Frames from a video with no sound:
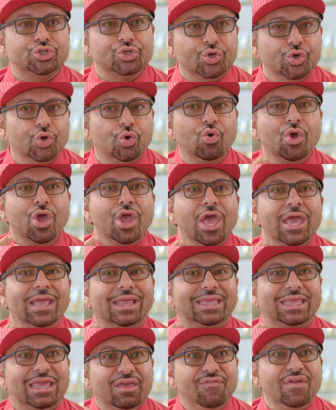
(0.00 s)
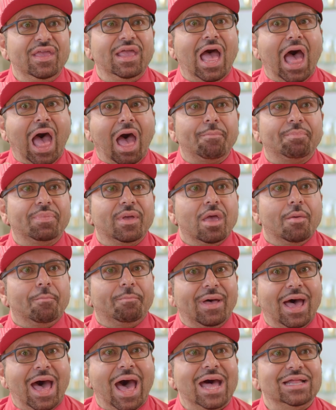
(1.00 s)
to giving up
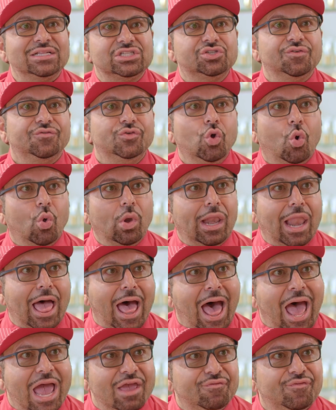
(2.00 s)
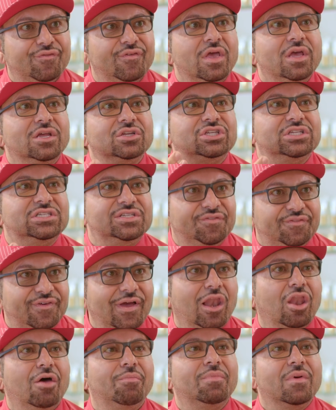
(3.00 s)
parts of your life to
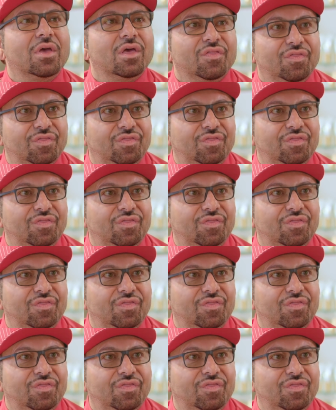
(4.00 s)
develop